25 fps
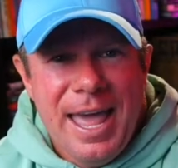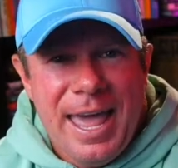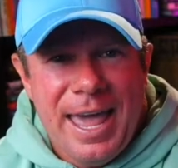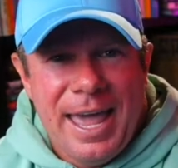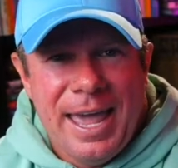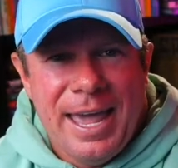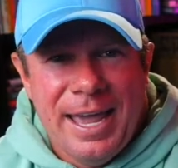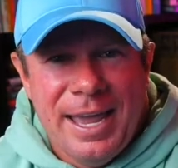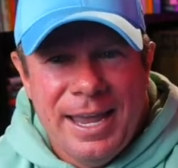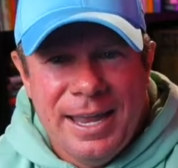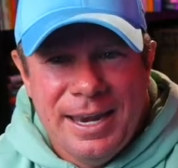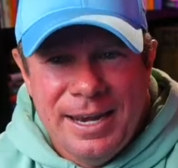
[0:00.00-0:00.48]

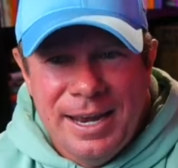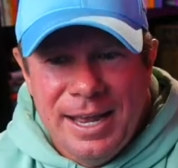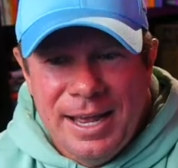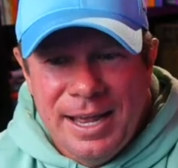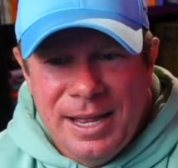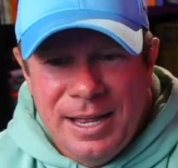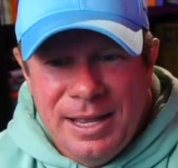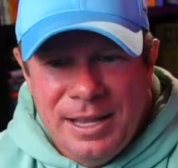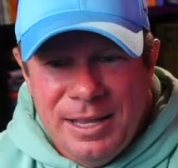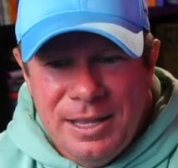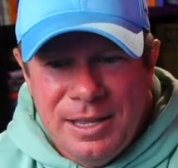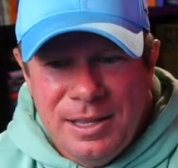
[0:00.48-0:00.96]

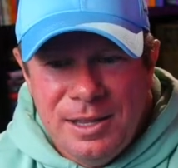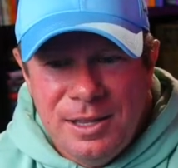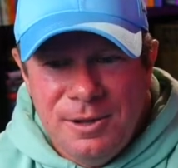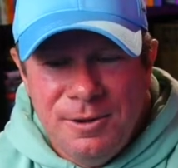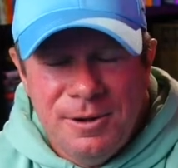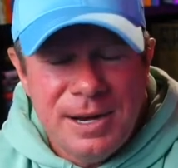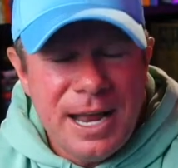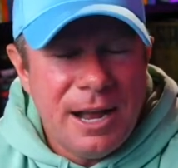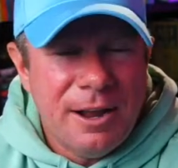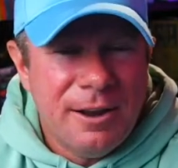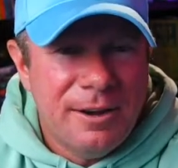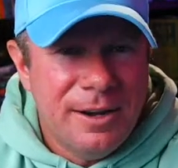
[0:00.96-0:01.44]
and
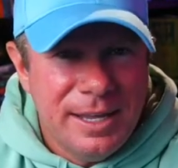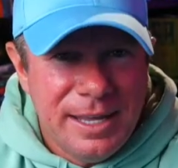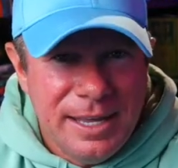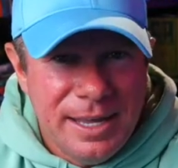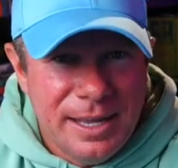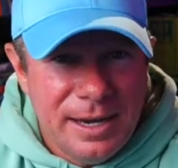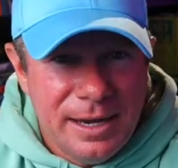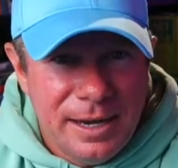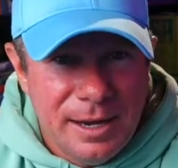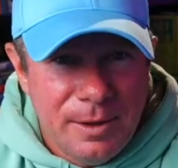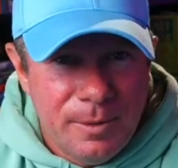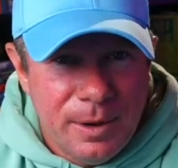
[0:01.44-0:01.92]
you're not going to
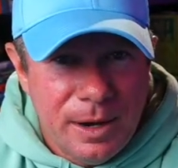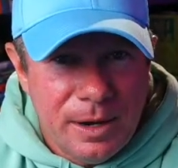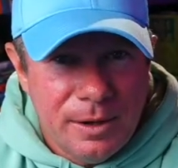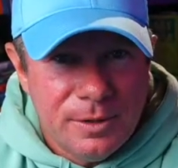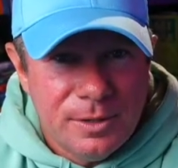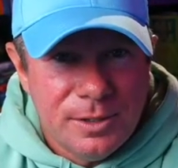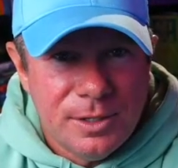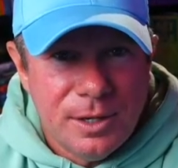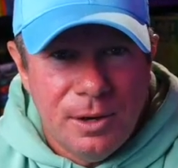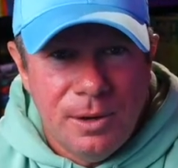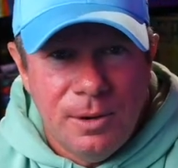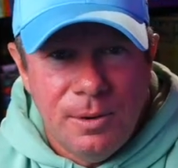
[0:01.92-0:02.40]
get anywhere.
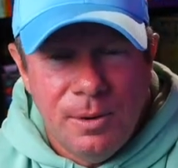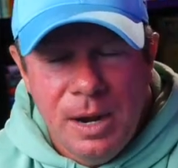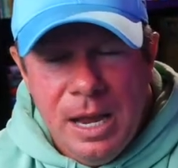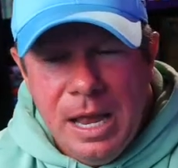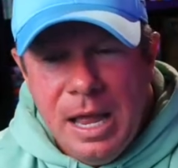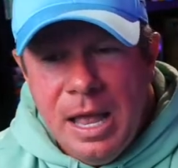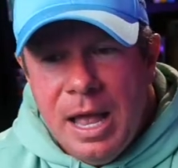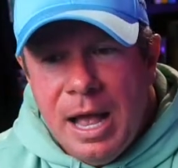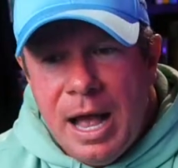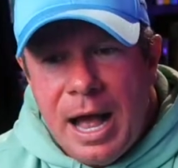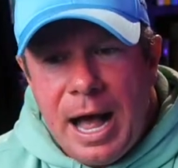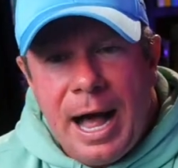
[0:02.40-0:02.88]
So
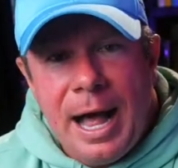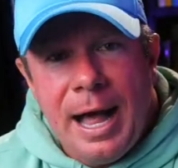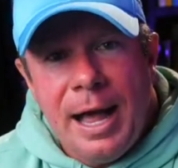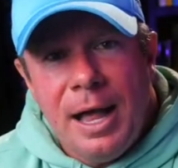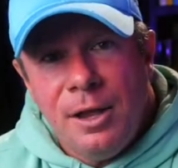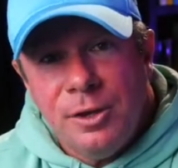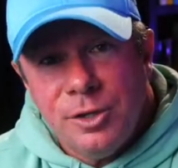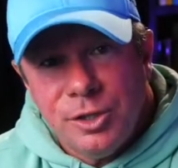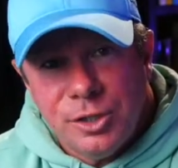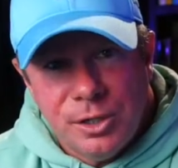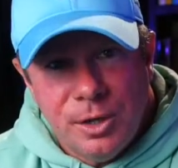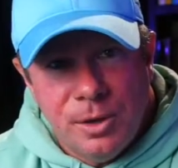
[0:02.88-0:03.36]

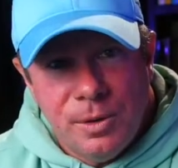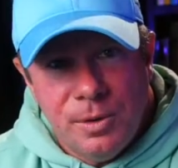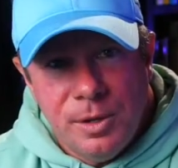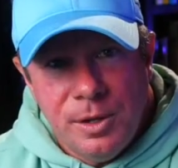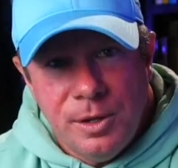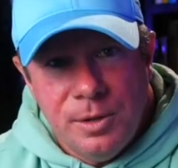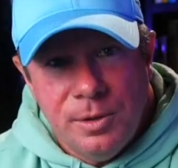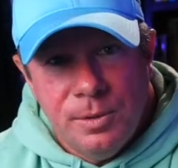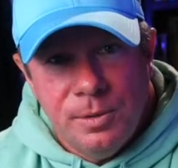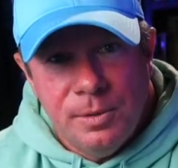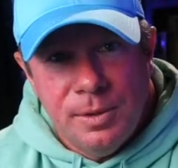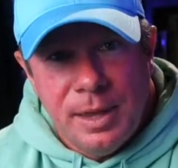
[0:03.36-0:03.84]
I'll show
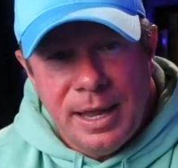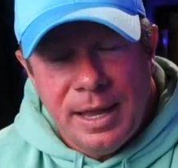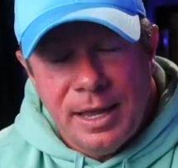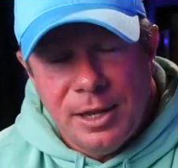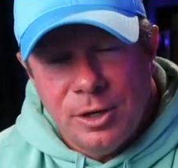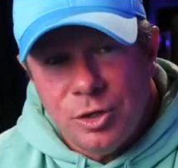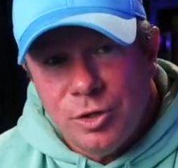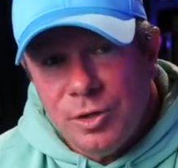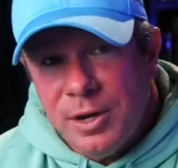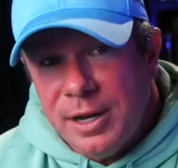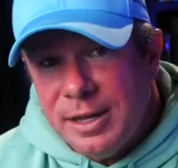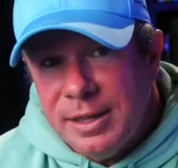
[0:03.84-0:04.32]
you like
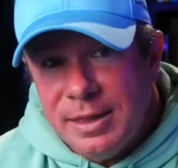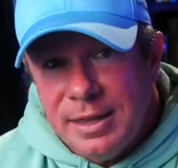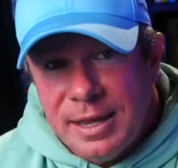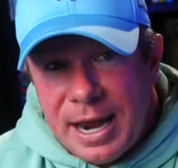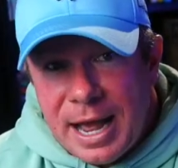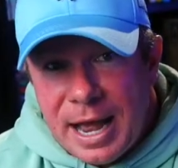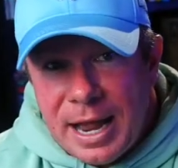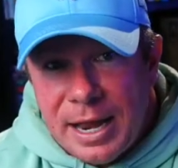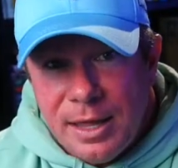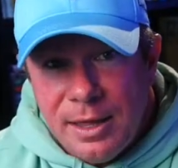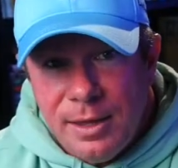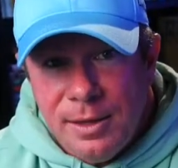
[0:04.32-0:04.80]
a trick
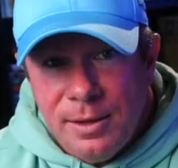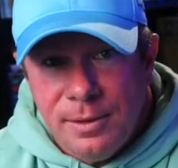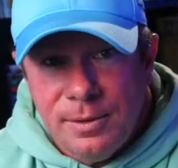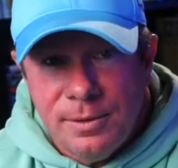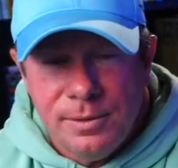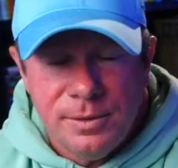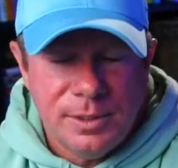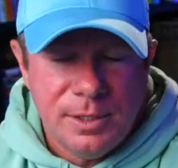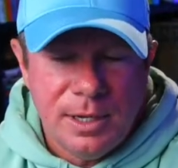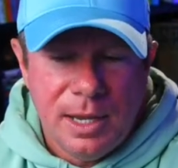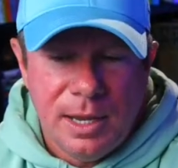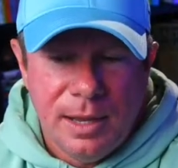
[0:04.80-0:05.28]
that I
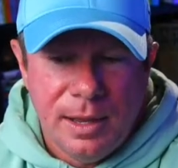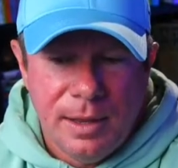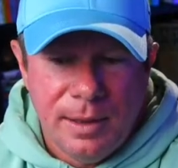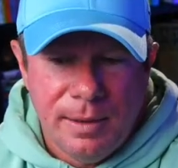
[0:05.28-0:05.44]
use,